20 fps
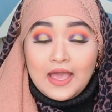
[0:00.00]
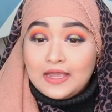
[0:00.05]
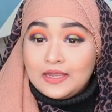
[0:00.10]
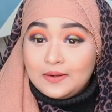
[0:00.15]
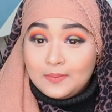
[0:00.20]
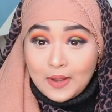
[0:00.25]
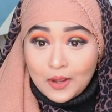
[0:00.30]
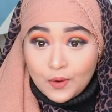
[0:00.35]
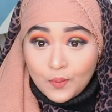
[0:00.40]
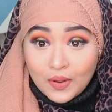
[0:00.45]

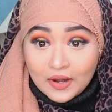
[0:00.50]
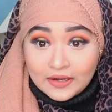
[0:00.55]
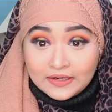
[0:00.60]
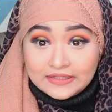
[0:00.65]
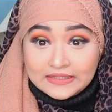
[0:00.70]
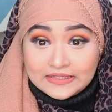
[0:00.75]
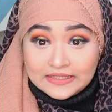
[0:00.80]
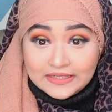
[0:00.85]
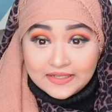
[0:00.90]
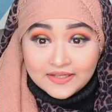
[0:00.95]
in my
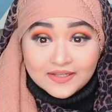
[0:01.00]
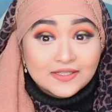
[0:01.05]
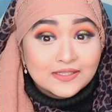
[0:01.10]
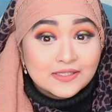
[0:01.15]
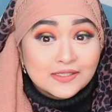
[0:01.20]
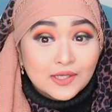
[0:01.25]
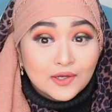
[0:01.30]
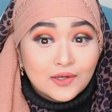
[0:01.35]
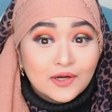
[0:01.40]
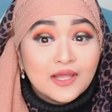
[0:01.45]
quality
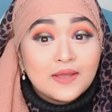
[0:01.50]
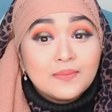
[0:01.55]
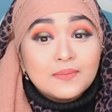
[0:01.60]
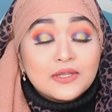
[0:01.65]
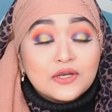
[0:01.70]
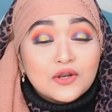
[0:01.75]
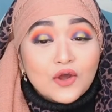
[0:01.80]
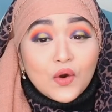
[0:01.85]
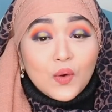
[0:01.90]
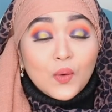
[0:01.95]
so let
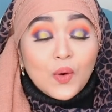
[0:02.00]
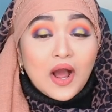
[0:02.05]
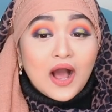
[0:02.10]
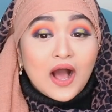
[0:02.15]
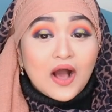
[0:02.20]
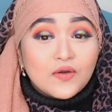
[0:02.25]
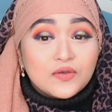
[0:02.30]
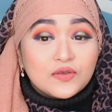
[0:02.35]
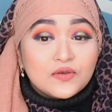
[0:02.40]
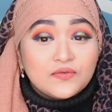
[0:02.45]
me know
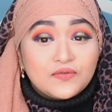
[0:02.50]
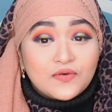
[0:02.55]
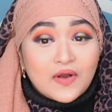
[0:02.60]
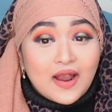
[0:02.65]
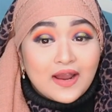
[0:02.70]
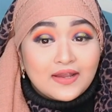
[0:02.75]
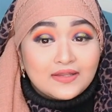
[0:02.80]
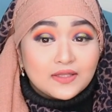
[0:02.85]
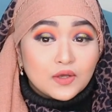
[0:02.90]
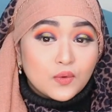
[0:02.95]
how you
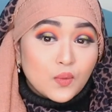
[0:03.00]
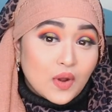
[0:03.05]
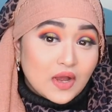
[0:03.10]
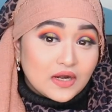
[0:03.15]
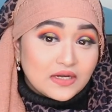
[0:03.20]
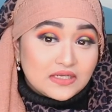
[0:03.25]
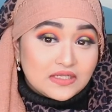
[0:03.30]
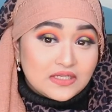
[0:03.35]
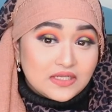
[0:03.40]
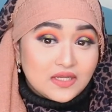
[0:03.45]
find the
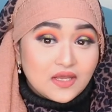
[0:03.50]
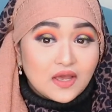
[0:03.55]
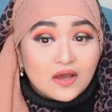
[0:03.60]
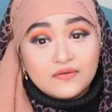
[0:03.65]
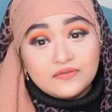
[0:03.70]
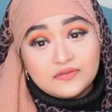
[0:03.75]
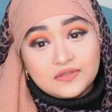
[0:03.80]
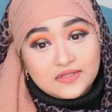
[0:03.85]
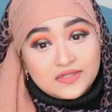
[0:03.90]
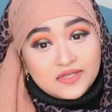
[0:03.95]
quality
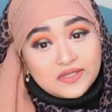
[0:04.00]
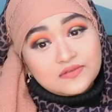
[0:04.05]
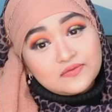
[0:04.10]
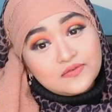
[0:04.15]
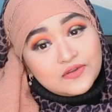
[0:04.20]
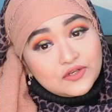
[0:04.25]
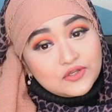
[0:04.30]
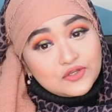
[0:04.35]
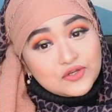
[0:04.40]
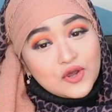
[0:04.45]
of today's
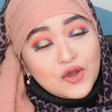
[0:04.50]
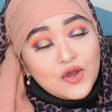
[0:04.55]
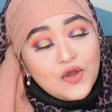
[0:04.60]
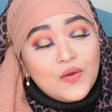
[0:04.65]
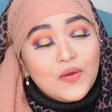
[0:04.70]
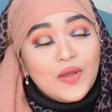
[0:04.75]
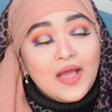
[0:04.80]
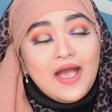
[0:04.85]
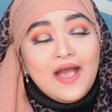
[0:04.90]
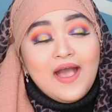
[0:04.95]

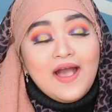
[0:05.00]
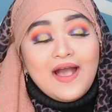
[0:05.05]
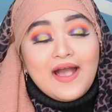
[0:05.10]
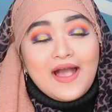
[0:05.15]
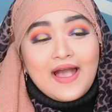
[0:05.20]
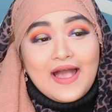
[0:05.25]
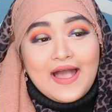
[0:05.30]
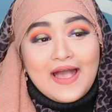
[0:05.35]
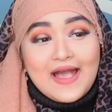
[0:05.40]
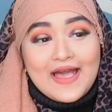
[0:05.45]
video
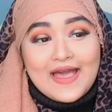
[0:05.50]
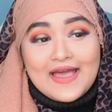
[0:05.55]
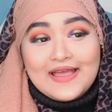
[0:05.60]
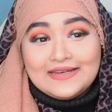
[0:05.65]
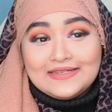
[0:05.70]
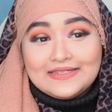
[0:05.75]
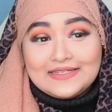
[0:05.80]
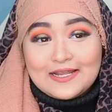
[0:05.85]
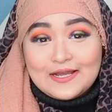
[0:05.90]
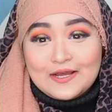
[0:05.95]

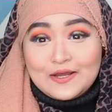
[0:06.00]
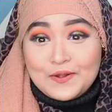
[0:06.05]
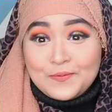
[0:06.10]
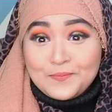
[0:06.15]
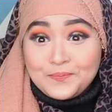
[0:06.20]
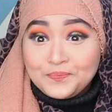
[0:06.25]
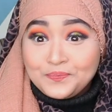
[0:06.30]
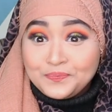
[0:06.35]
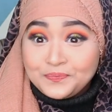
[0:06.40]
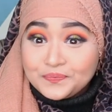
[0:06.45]
and
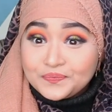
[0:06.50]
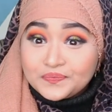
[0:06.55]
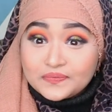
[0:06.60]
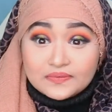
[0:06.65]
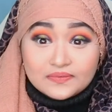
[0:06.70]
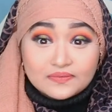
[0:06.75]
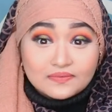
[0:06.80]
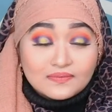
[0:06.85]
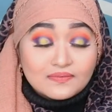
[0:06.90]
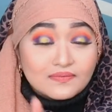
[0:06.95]
um,
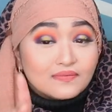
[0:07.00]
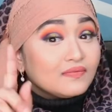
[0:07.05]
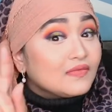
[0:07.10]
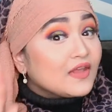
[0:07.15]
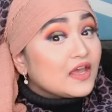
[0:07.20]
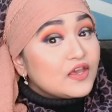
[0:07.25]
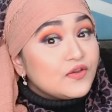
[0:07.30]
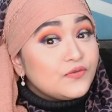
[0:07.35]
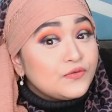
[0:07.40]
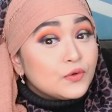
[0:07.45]

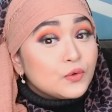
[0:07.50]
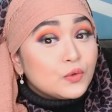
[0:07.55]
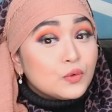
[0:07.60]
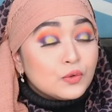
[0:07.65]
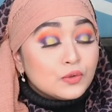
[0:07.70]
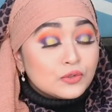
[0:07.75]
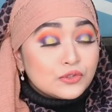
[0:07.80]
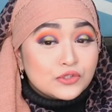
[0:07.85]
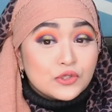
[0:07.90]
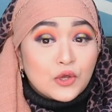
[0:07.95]
if you
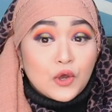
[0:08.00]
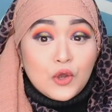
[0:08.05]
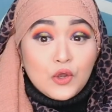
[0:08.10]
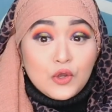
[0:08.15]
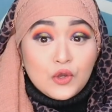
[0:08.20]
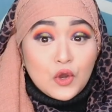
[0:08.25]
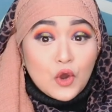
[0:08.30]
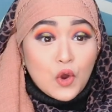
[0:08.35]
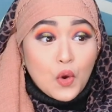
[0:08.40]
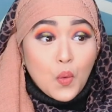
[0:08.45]

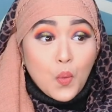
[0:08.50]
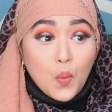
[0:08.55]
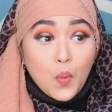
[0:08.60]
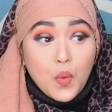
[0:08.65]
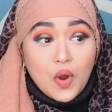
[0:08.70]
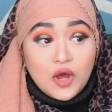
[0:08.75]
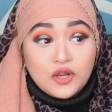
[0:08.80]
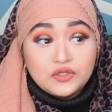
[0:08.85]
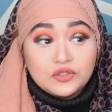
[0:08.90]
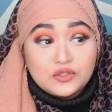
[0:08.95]
also
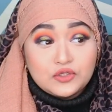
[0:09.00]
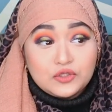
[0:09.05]
want